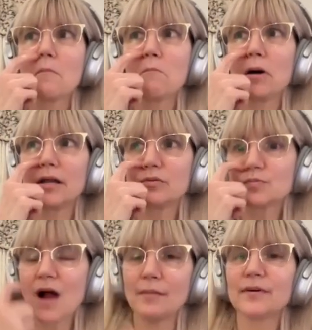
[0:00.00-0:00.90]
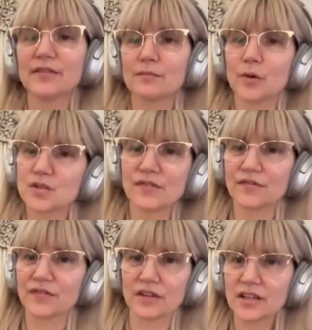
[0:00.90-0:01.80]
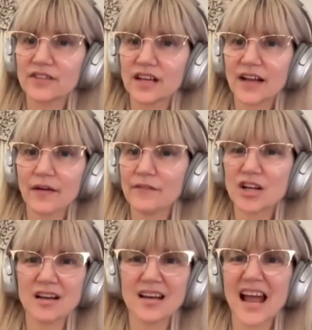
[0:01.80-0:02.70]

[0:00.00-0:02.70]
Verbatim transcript: but it was probably the most fulfilling thing I've ever done,